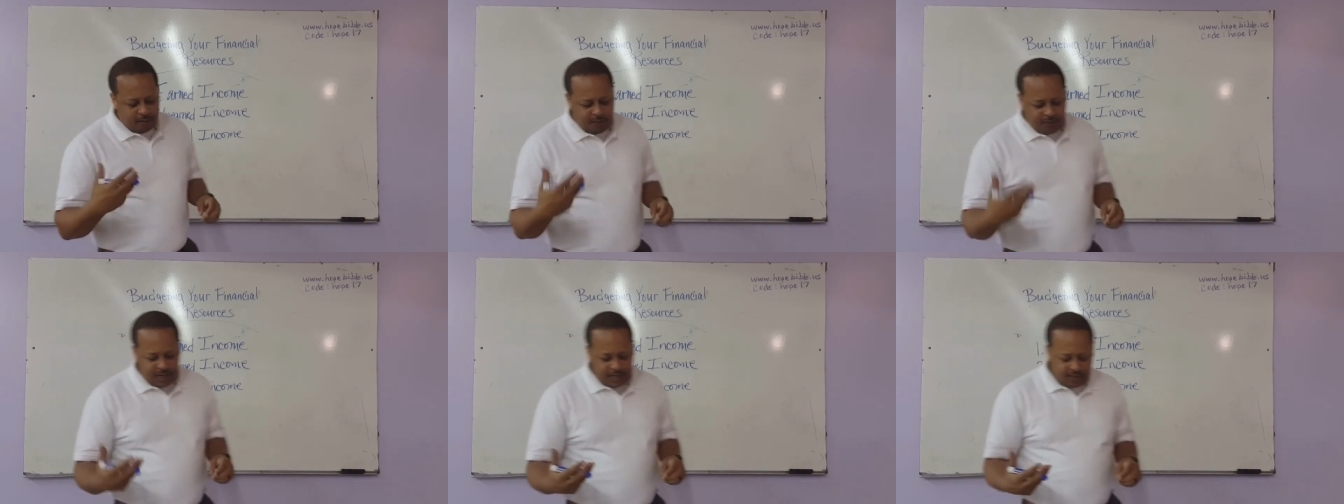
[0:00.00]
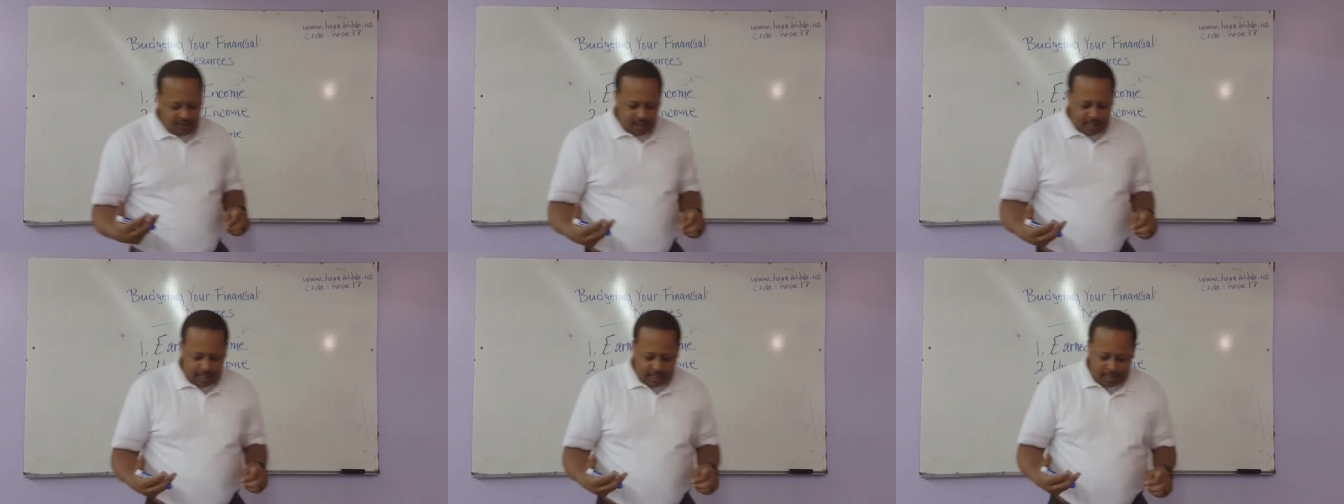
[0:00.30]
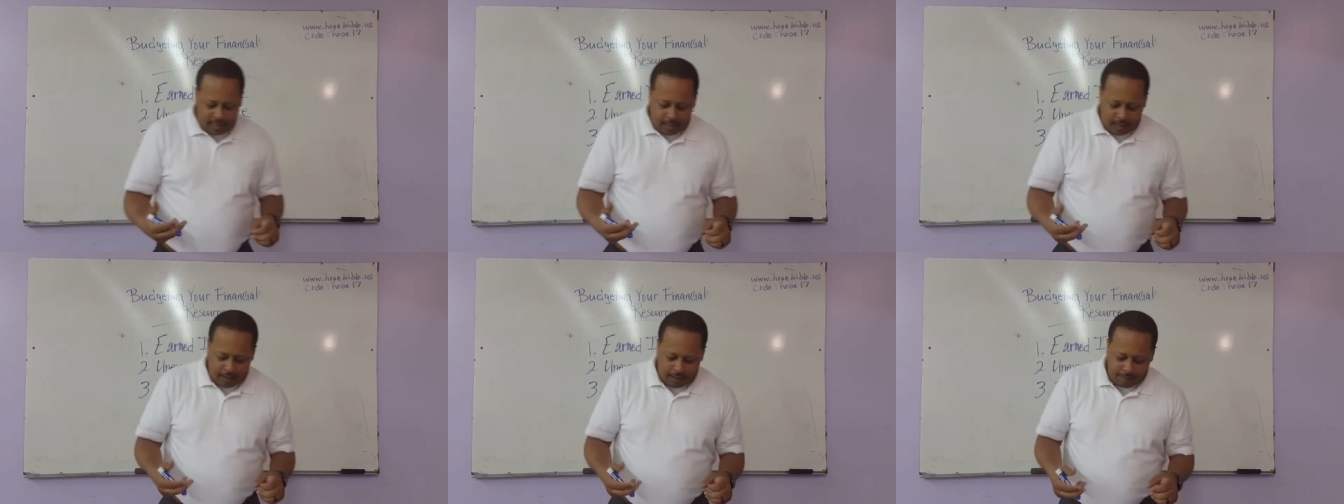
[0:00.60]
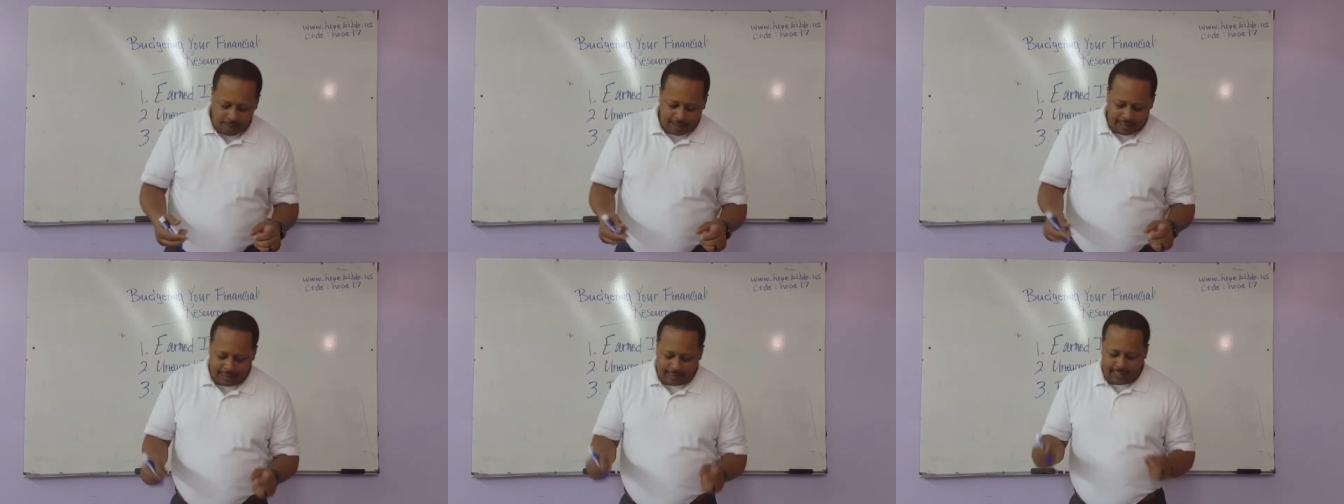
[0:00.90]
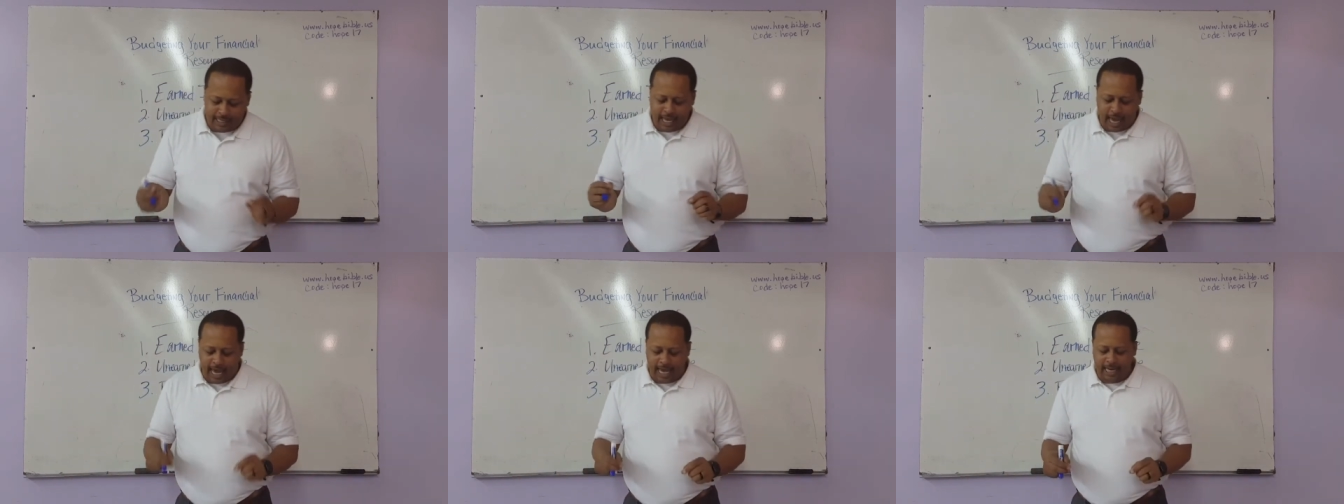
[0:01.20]
Fixed income is
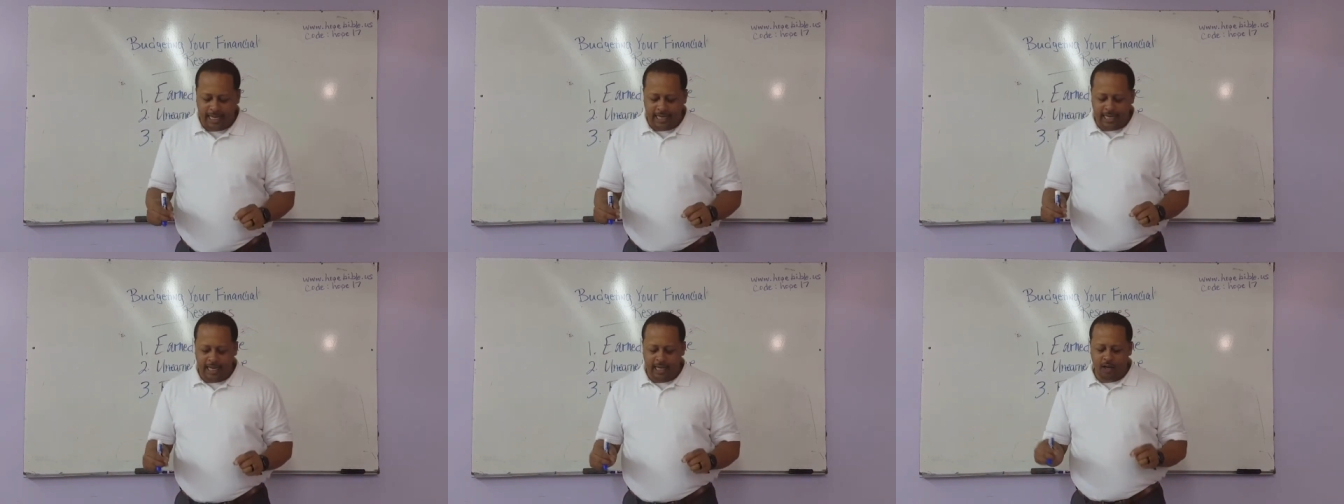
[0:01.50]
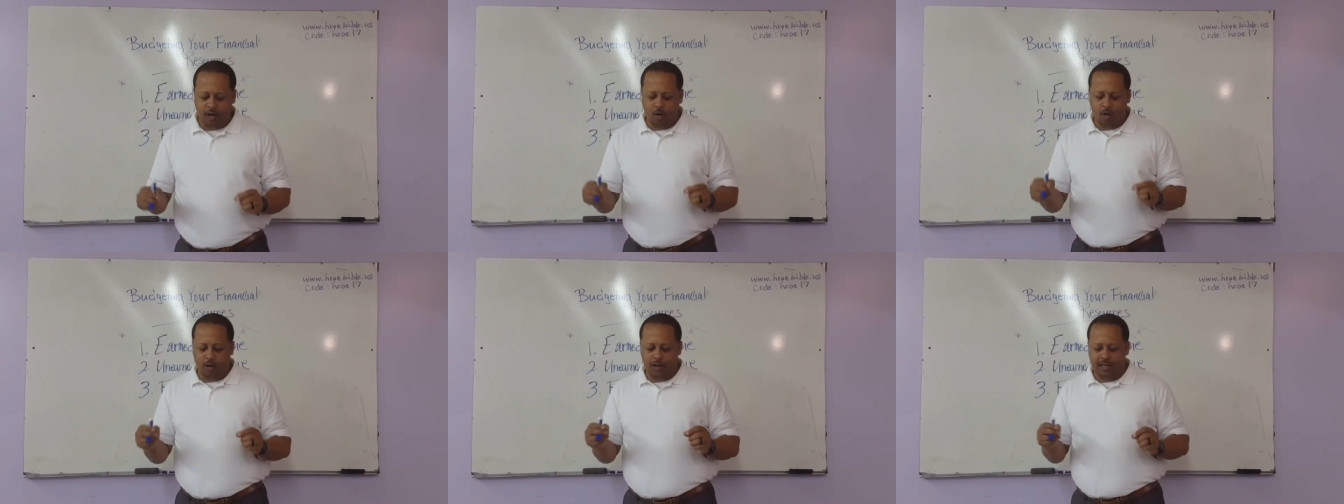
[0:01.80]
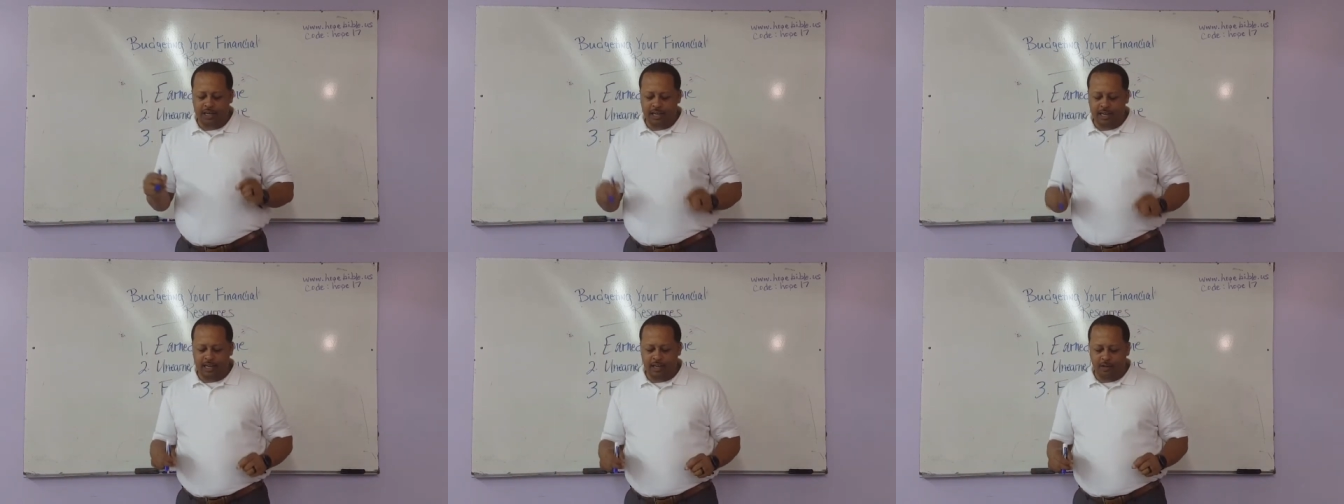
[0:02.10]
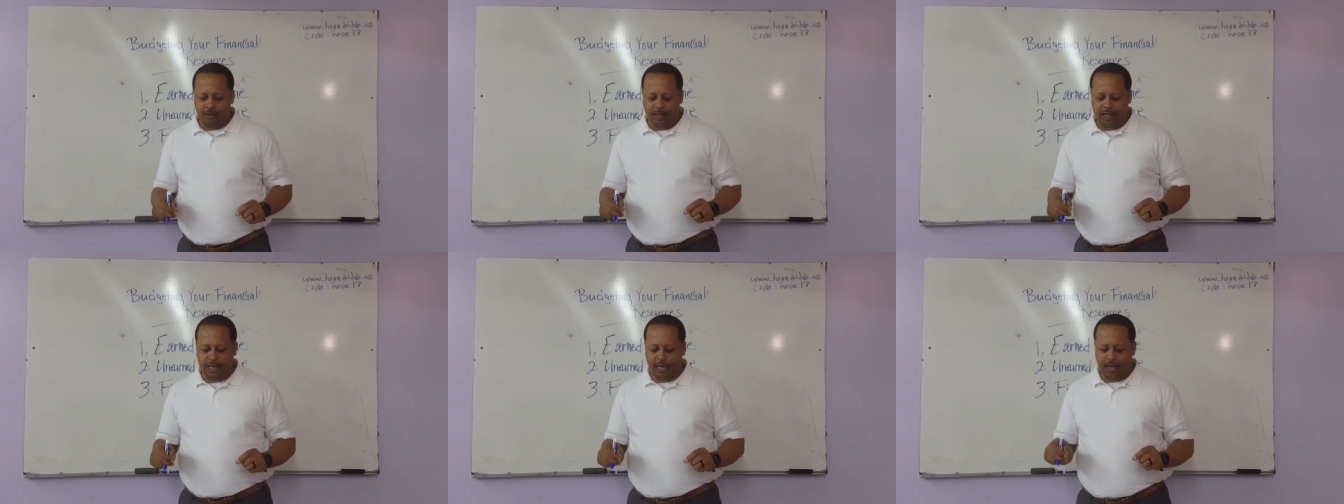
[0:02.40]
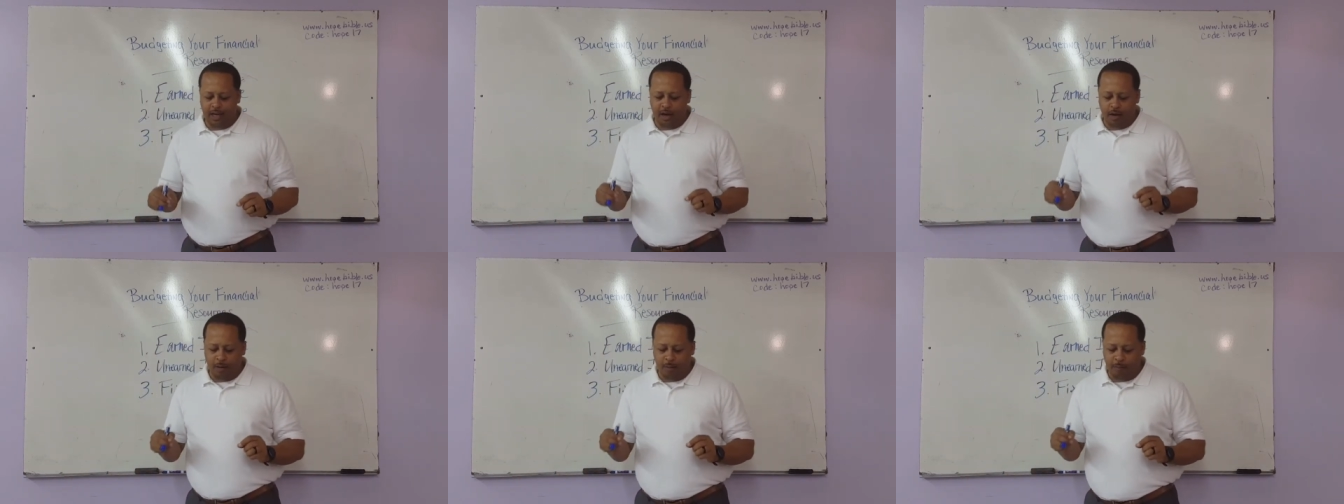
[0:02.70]
gaining or
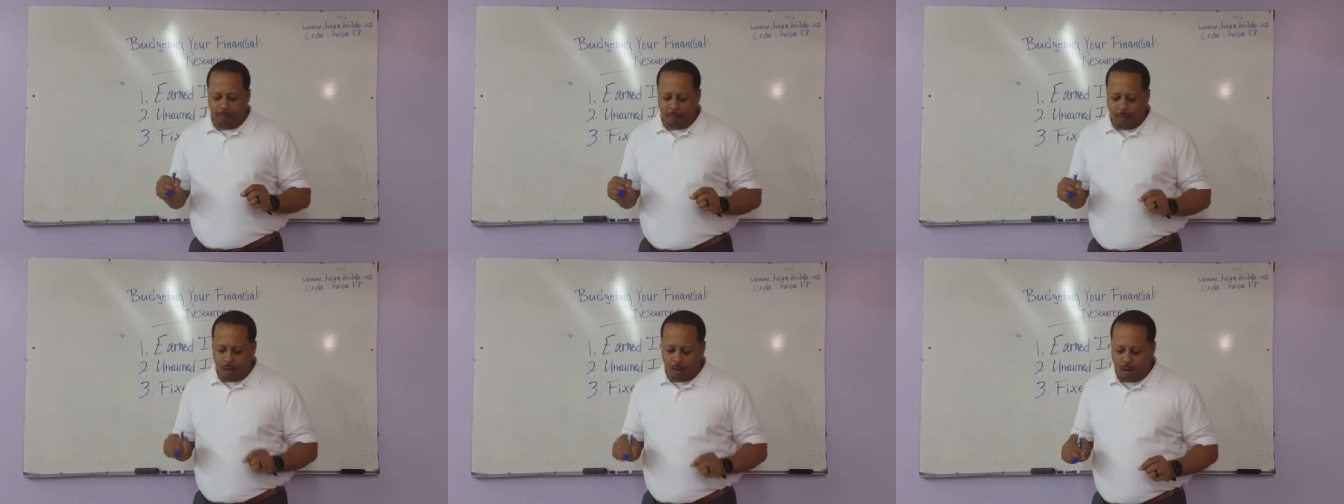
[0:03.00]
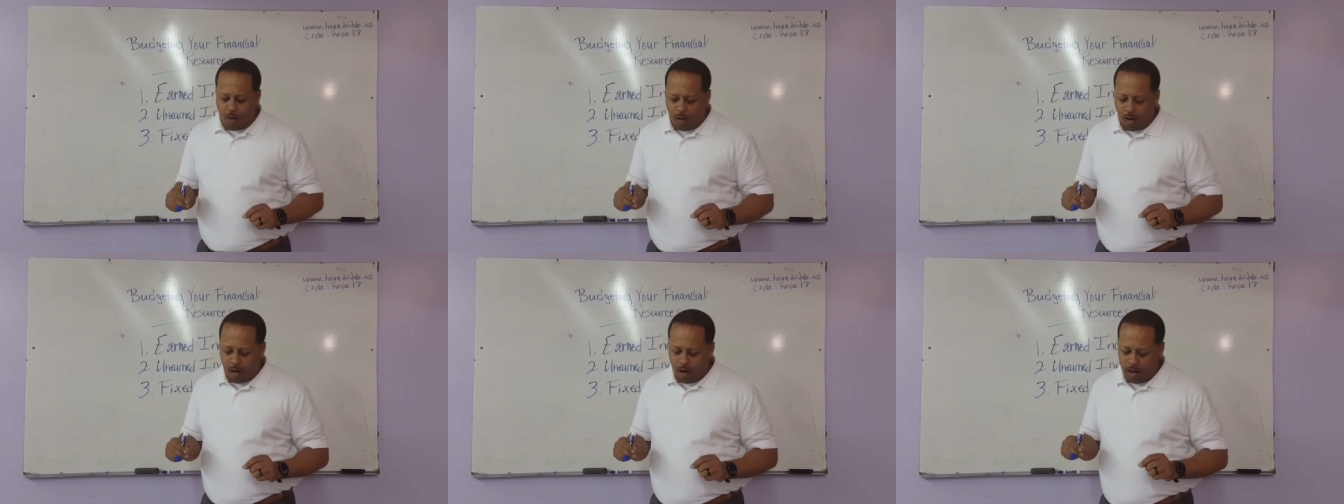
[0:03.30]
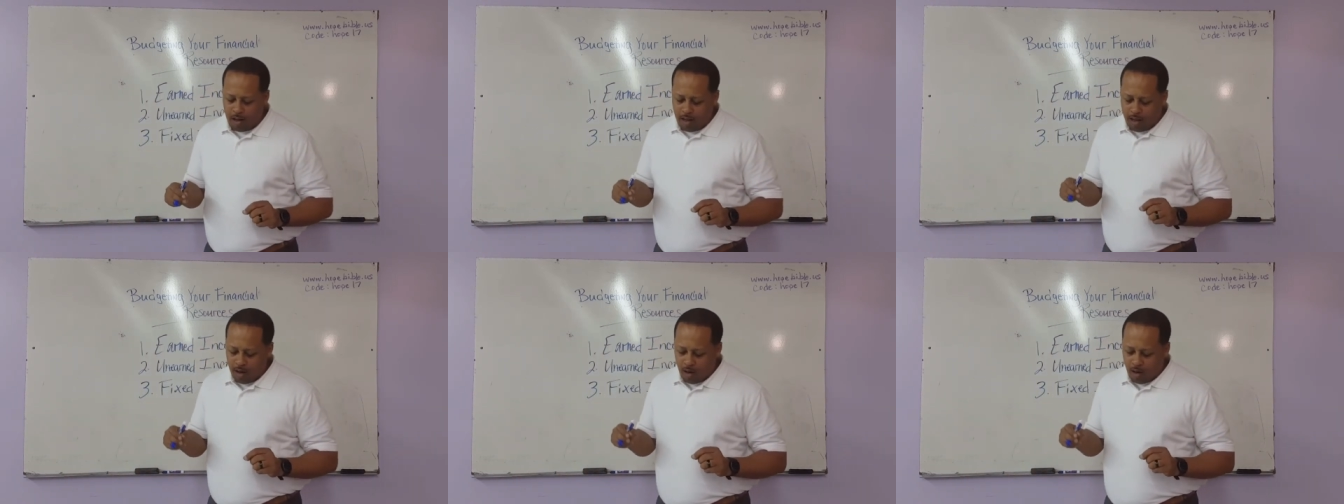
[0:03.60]
yielding a more